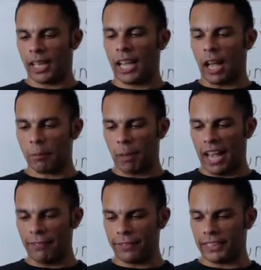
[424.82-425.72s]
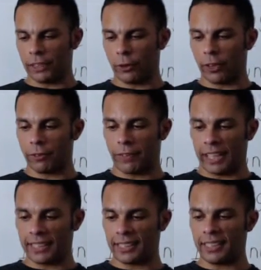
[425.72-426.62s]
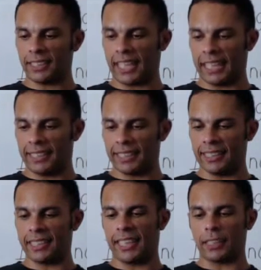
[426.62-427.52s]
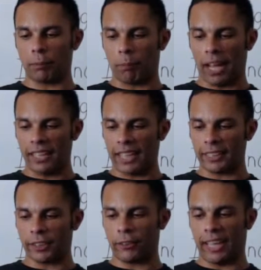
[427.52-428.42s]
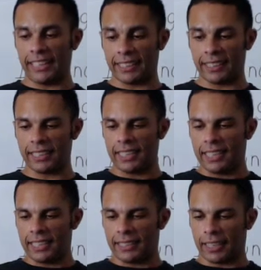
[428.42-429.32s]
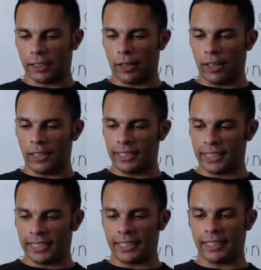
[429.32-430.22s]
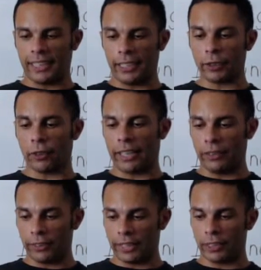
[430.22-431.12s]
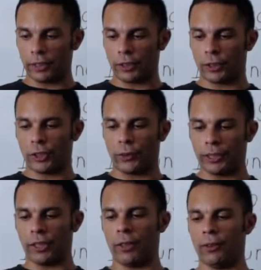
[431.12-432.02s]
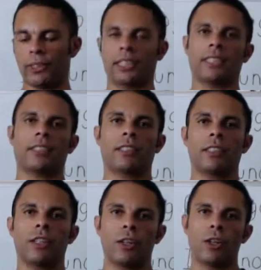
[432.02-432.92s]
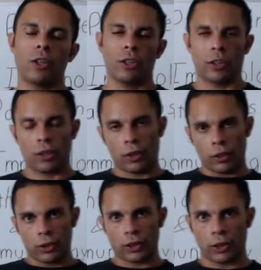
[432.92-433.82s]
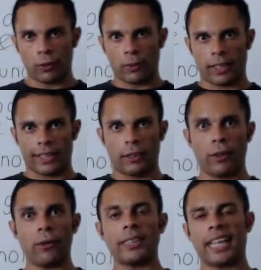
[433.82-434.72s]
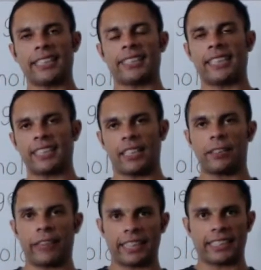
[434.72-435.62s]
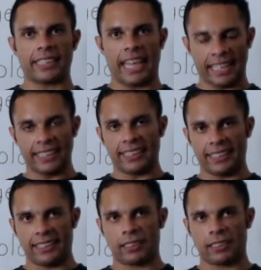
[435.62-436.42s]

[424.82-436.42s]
A pathogen or infectious agent is a biological agent that causes disease or illness to its host. So note that it says infectious agent.